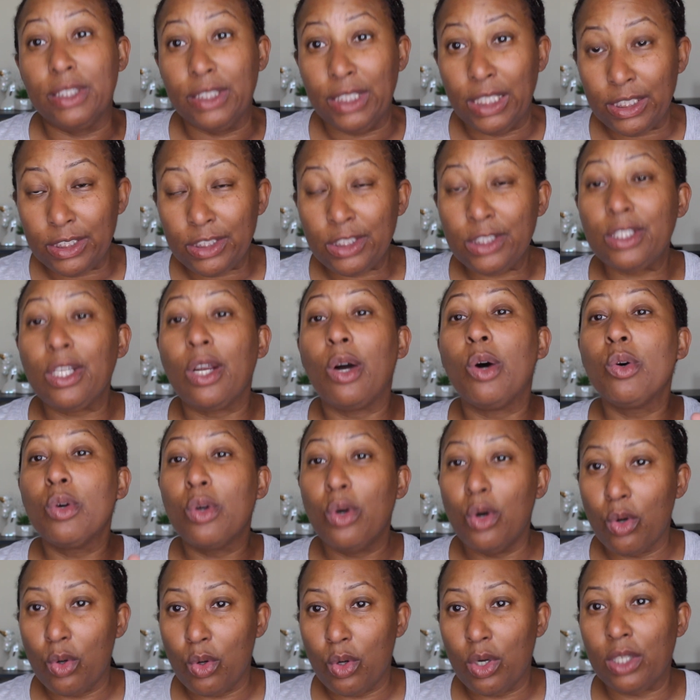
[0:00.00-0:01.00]
get your
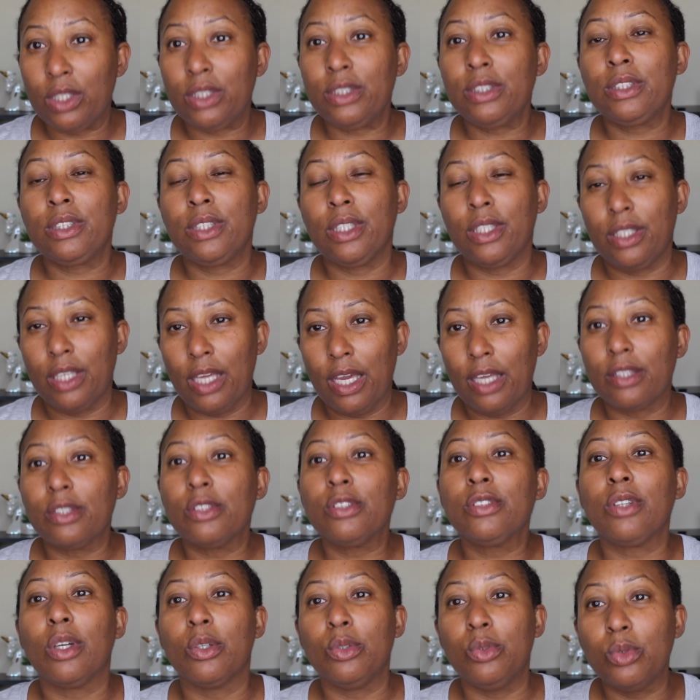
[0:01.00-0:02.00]
coins
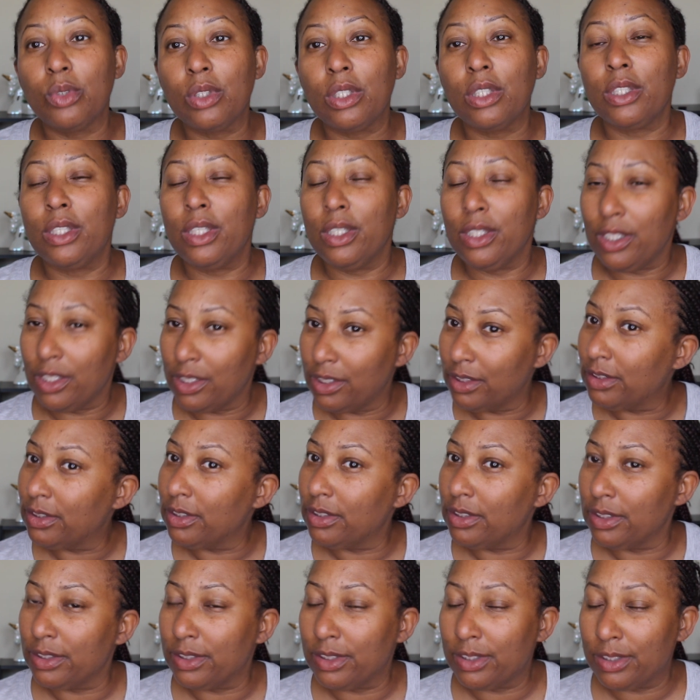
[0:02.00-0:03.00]
together so you can get
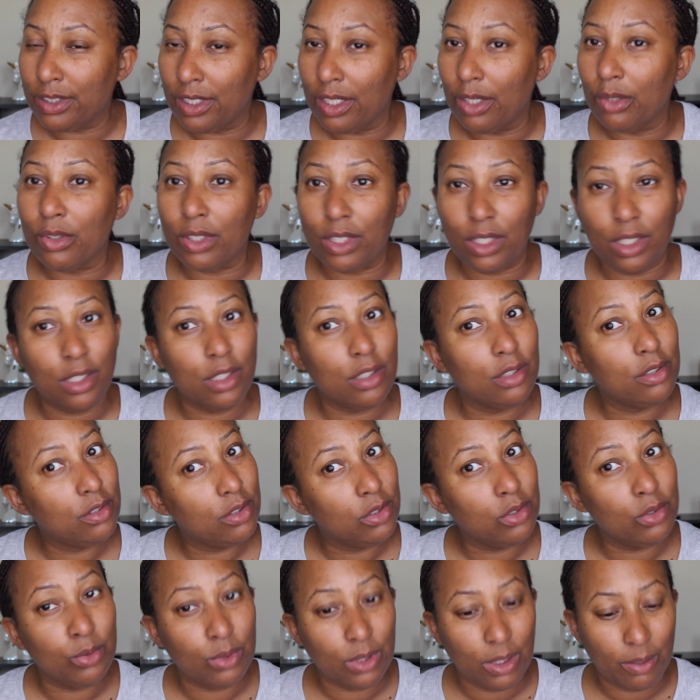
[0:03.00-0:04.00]
into this sale. Get
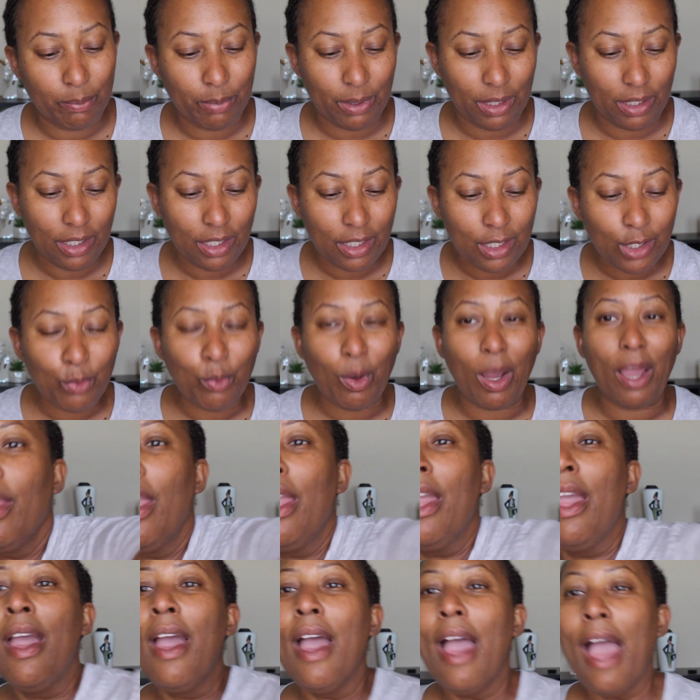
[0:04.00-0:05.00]
into it. But anyway,
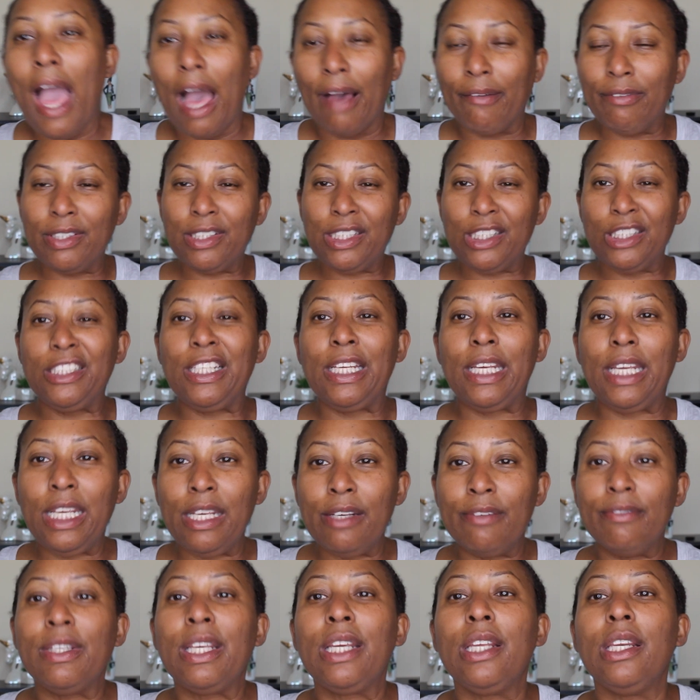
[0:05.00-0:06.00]
have a good
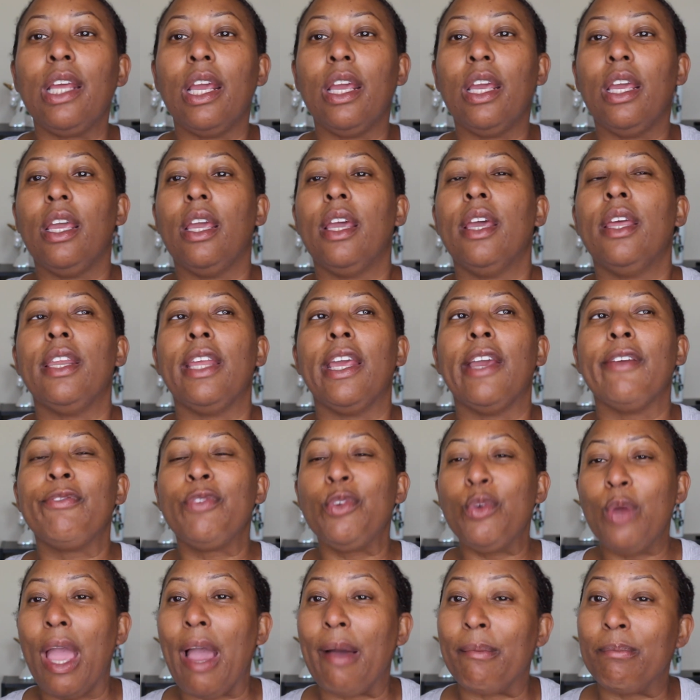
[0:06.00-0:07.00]
evening, and
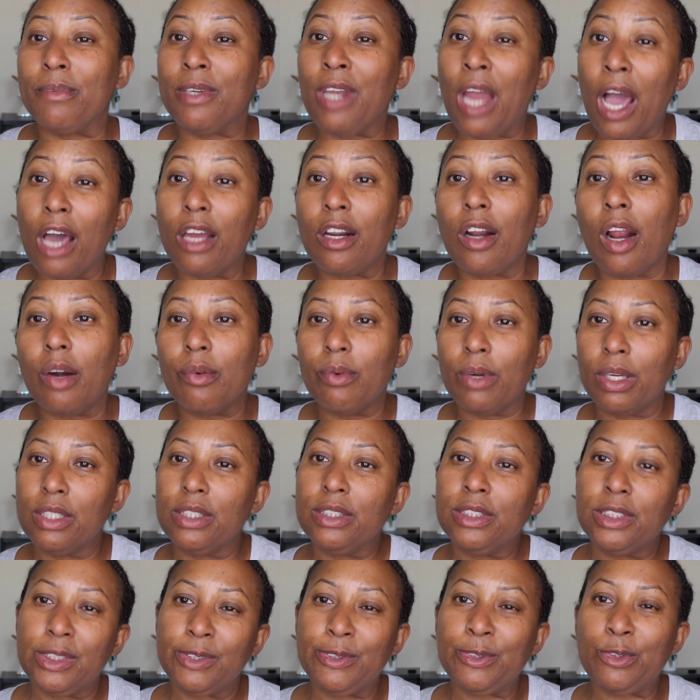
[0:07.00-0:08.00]
if you have not
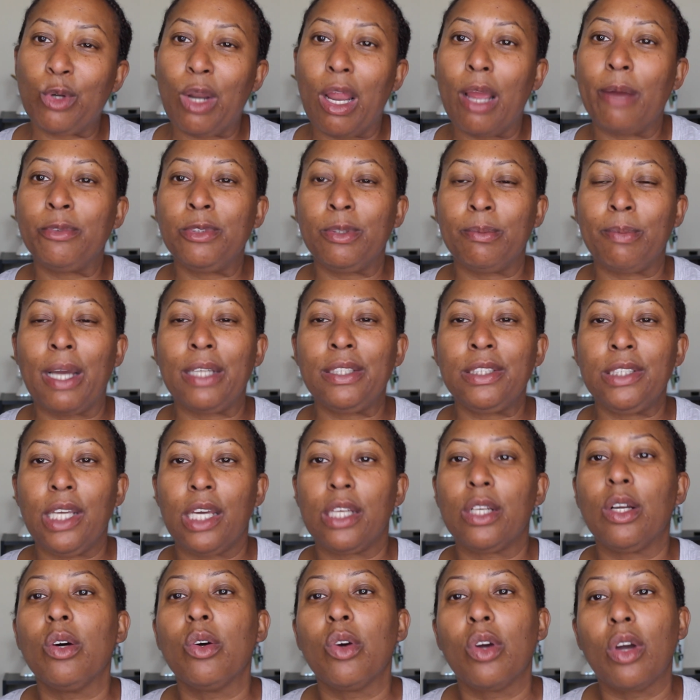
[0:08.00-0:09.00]
already subscribed to my
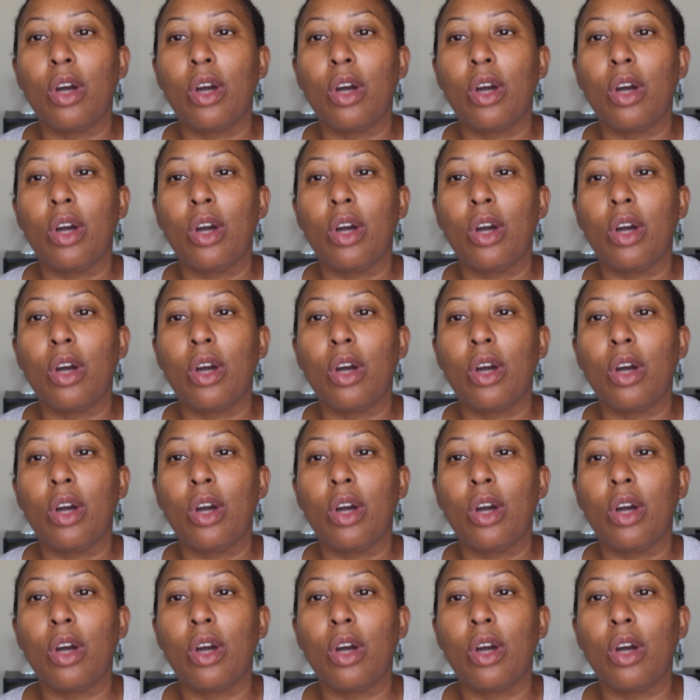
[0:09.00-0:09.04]
channel,